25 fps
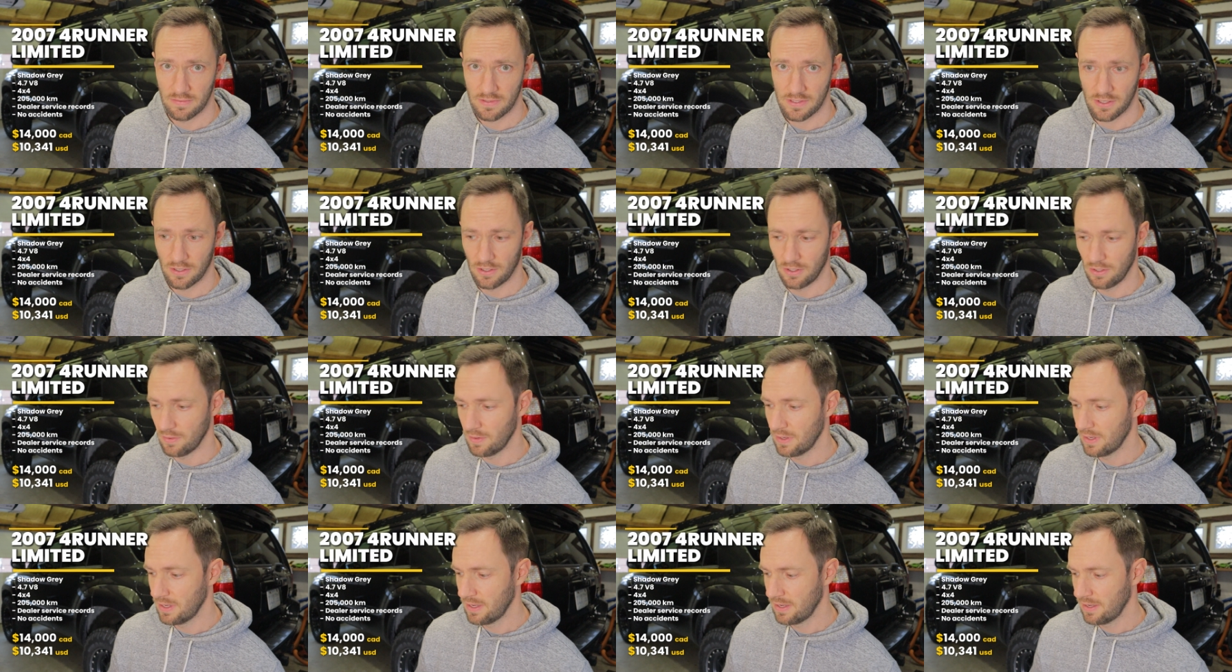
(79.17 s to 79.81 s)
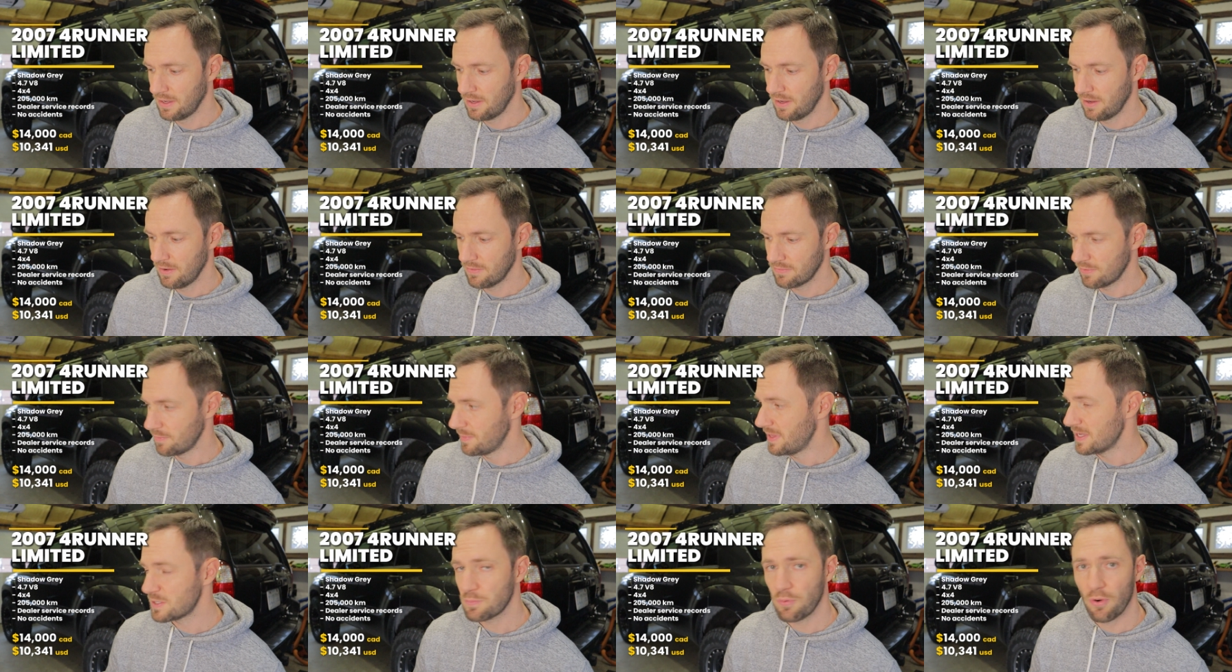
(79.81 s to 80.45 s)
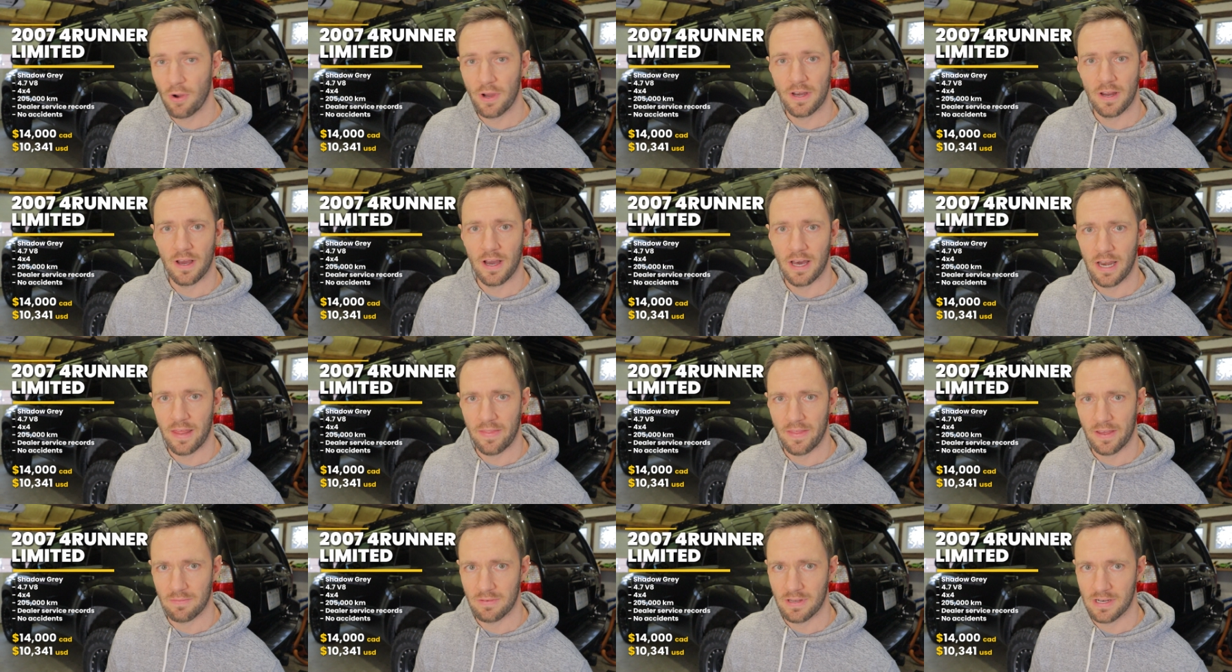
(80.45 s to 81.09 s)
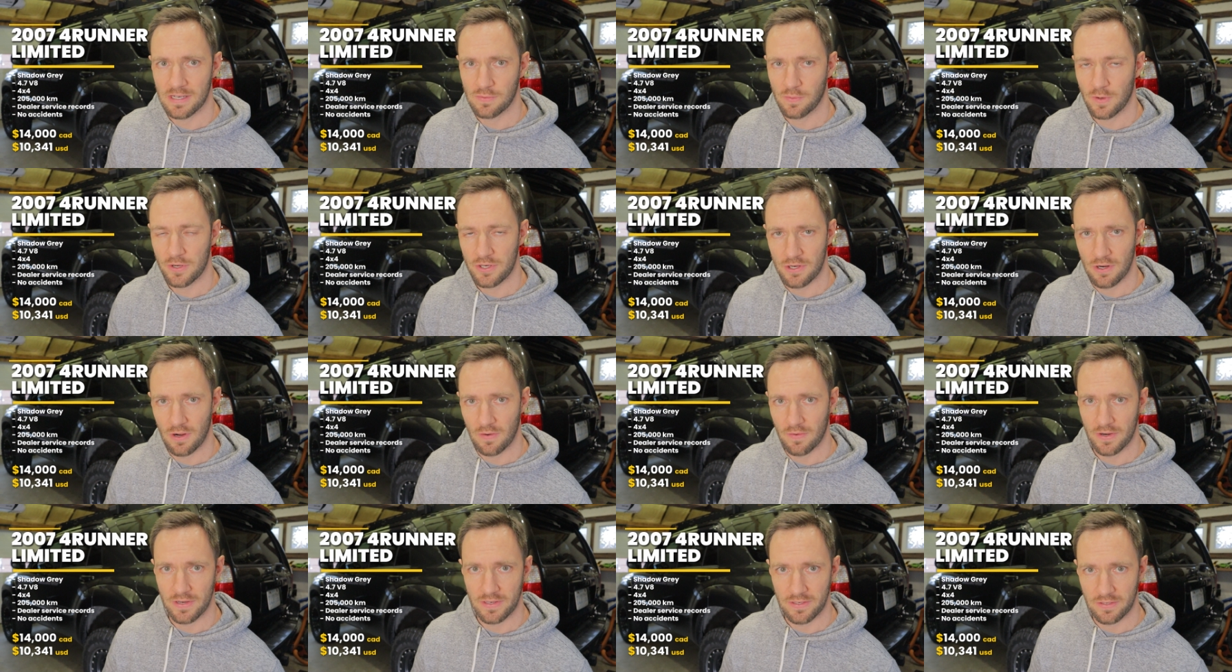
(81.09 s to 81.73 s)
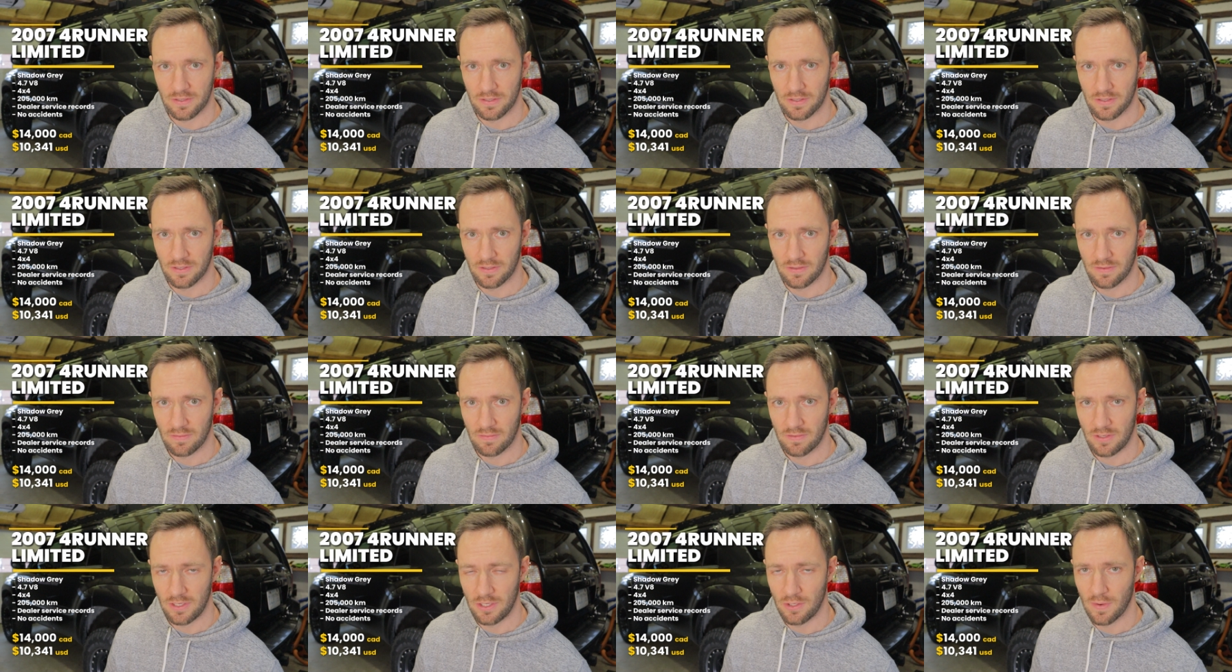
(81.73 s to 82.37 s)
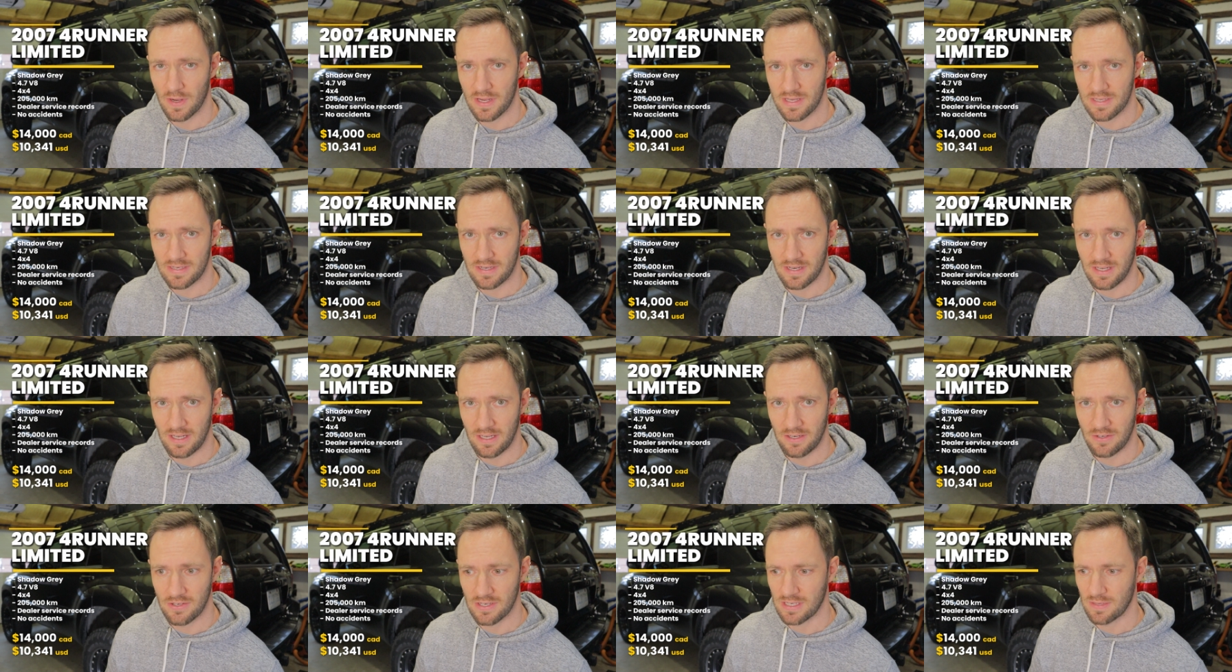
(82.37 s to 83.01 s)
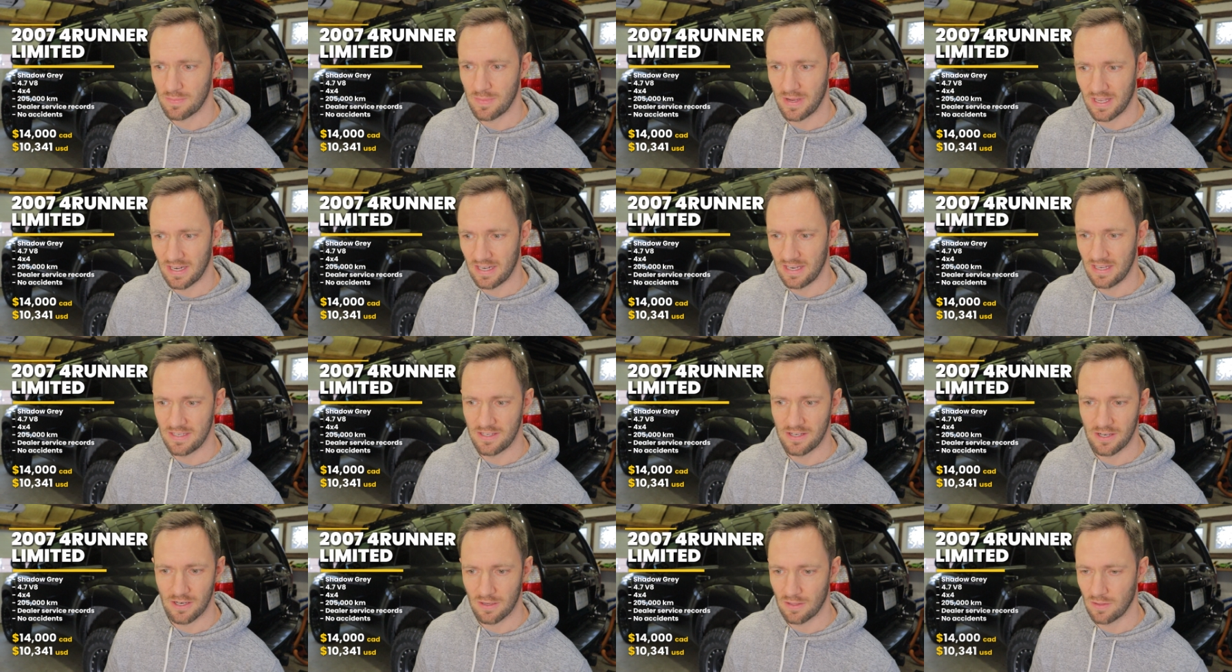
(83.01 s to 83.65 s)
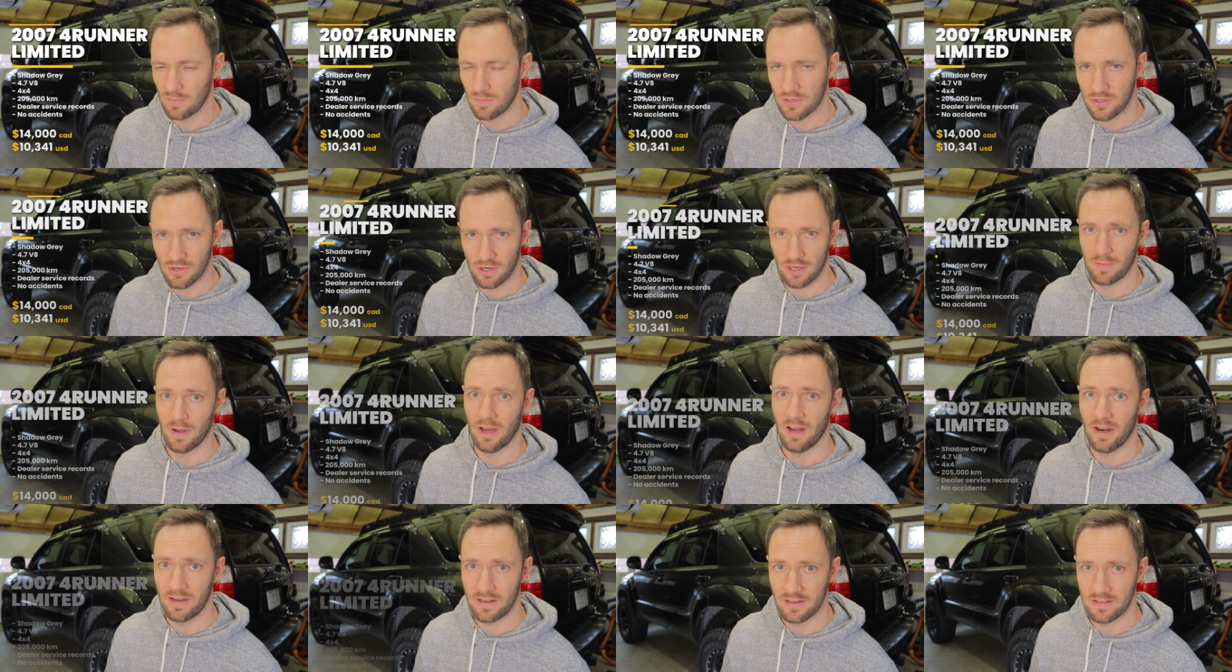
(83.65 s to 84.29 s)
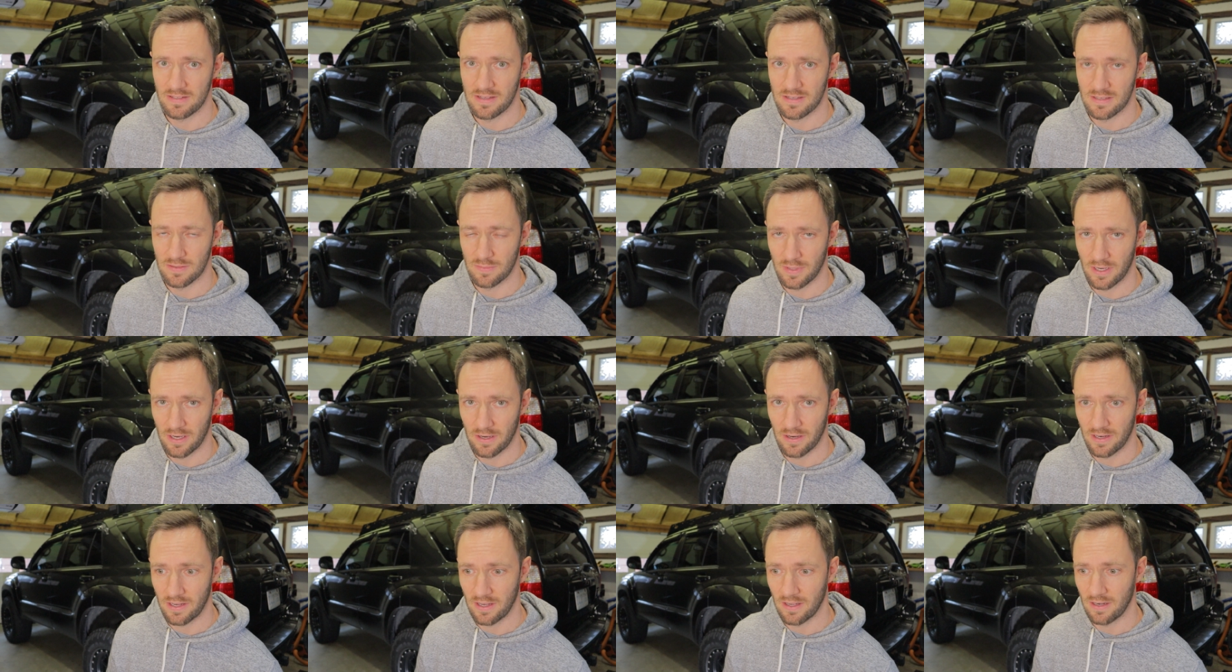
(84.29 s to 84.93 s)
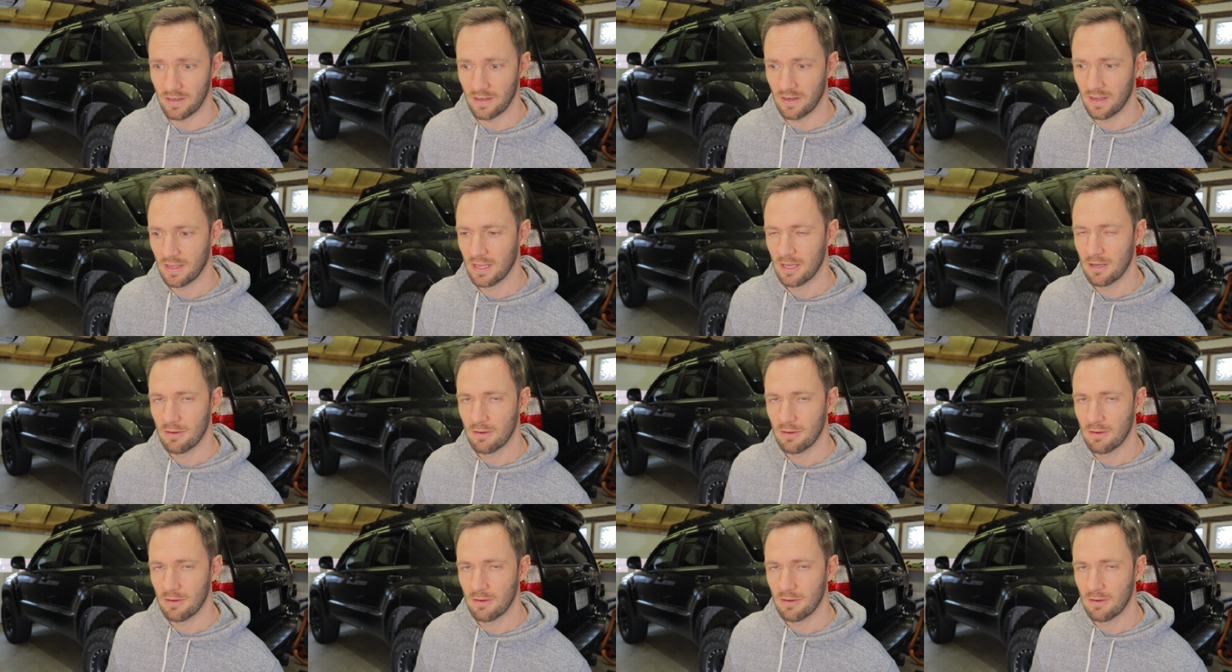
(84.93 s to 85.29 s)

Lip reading: So from this point on, I think I'm going to switch it over to USD just to make it easier. The majority of my audience is American,